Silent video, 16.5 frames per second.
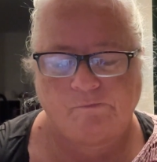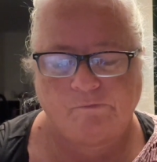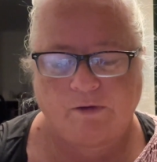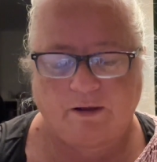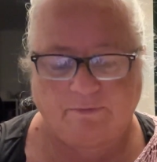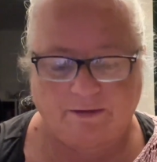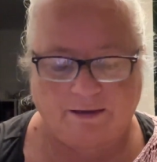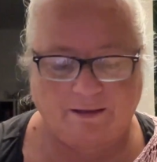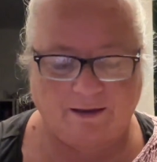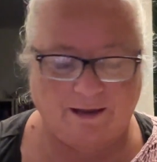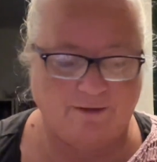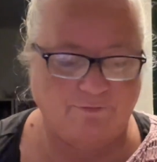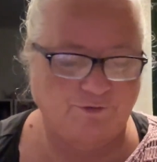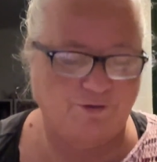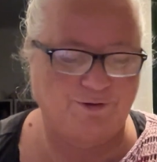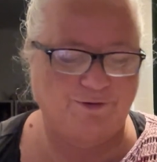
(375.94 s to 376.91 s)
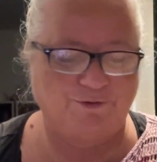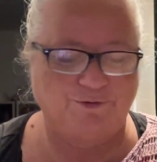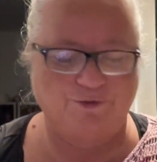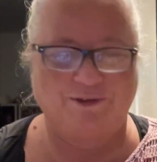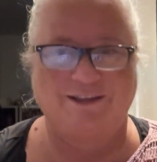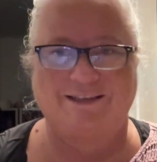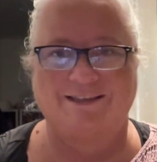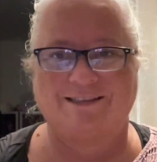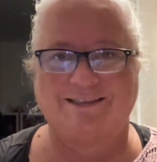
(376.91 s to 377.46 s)
And then I have to do
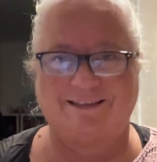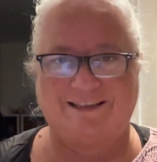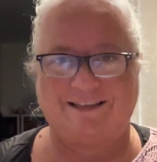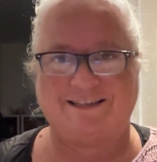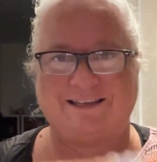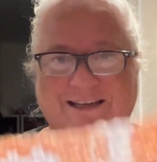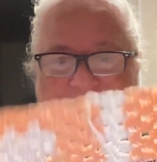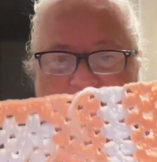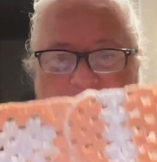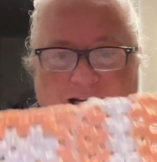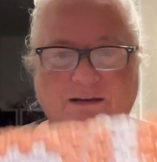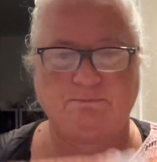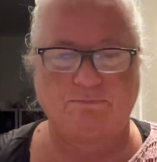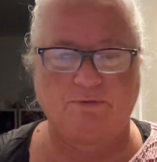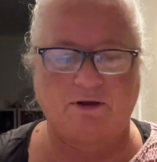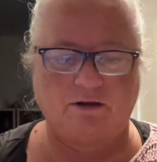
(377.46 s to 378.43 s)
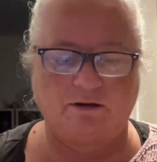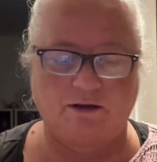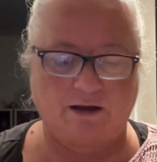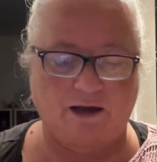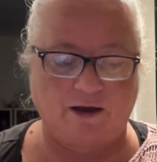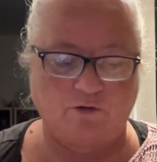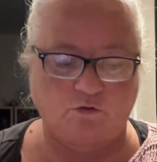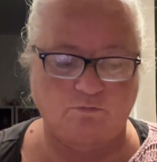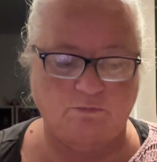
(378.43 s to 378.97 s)
this again, but
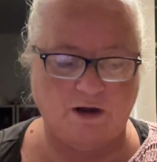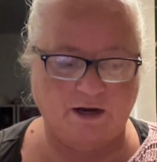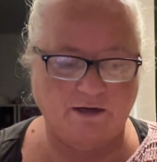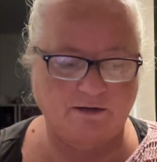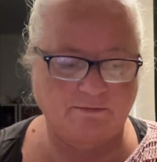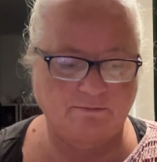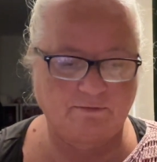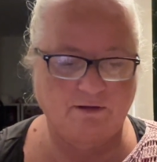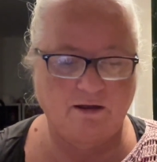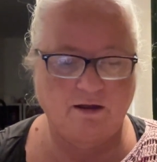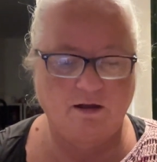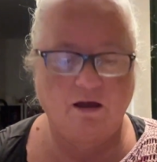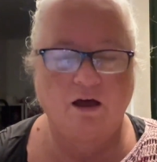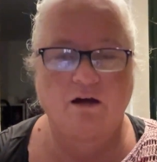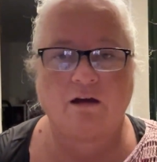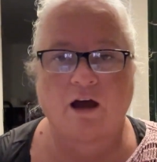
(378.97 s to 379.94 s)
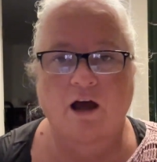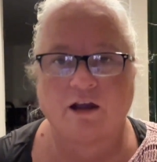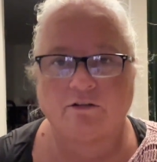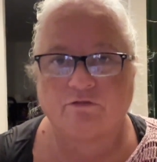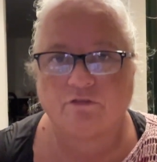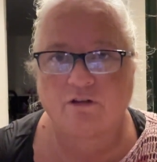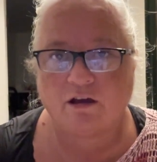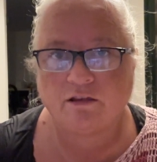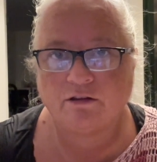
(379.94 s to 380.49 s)
I don't mind. I'd
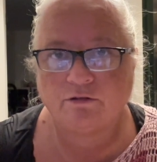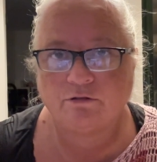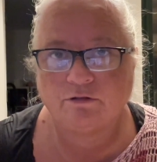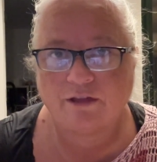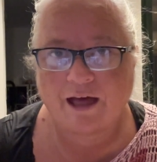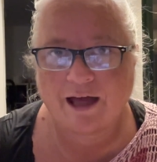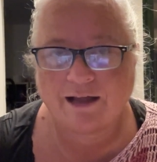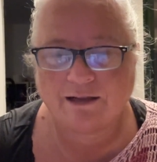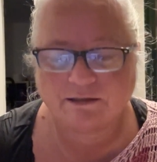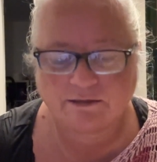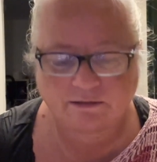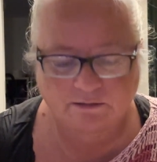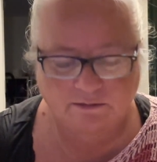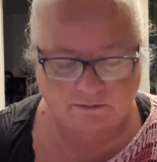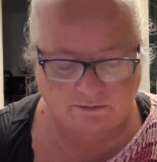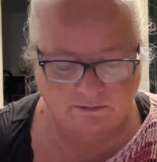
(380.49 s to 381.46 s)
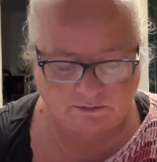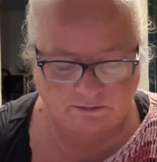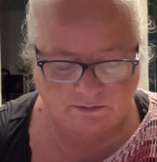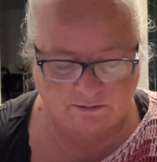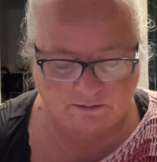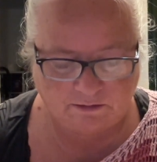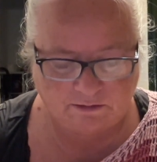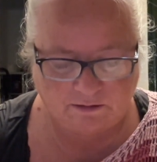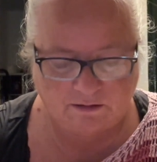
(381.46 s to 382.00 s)
rather do that
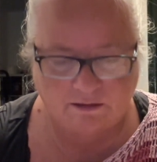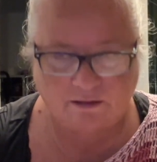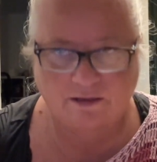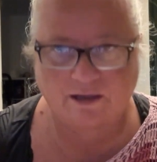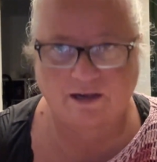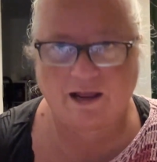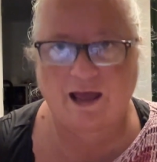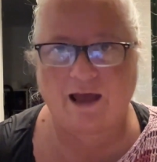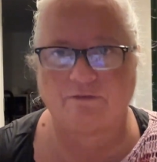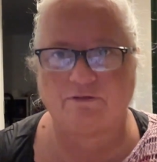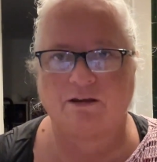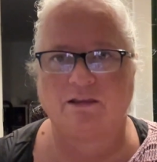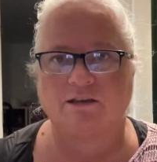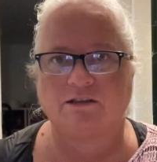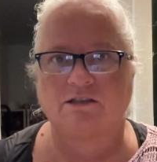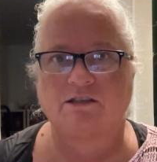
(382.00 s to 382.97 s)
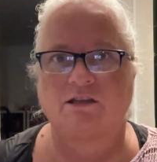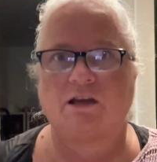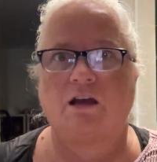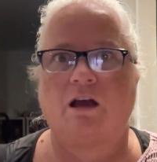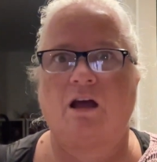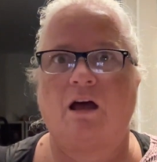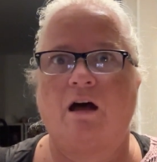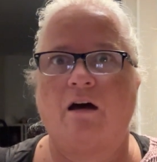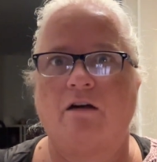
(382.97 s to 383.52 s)
than having this
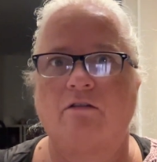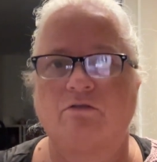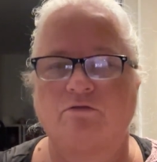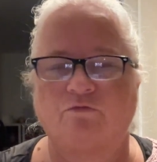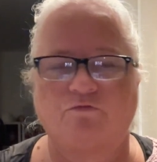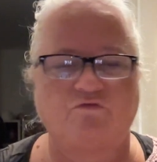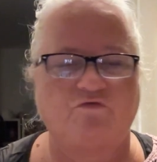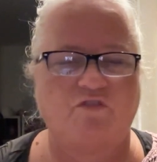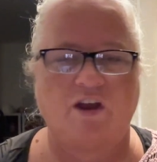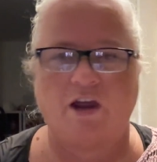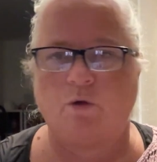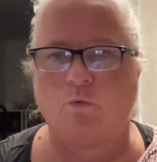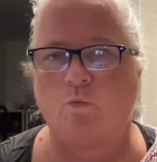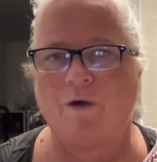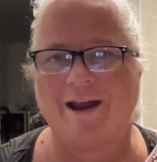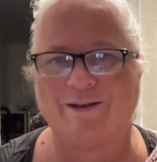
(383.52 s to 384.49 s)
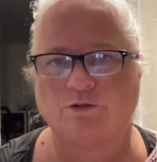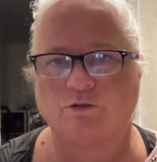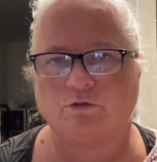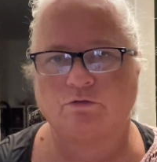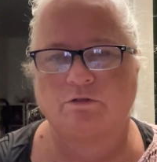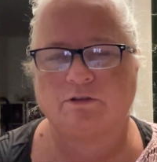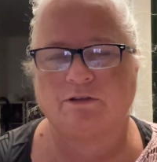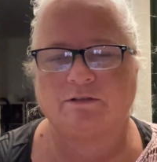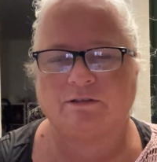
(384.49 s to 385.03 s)

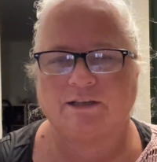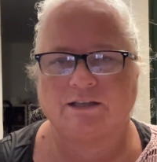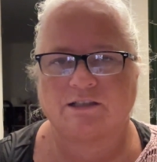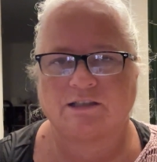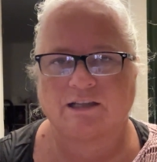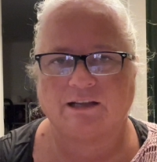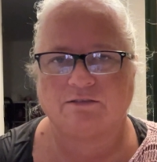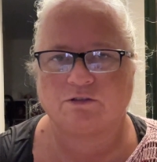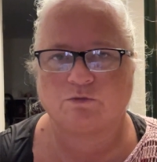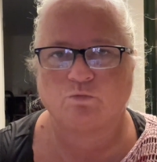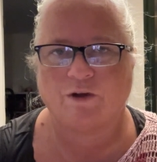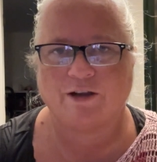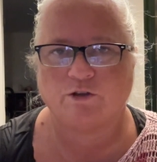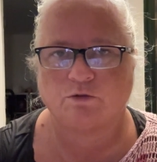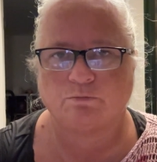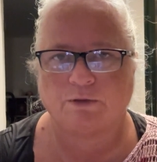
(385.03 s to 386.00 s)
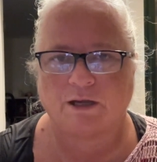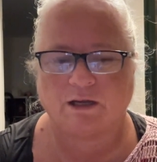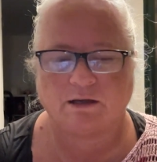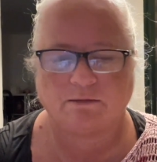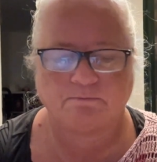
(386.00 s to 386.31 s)
these sleeves way too big.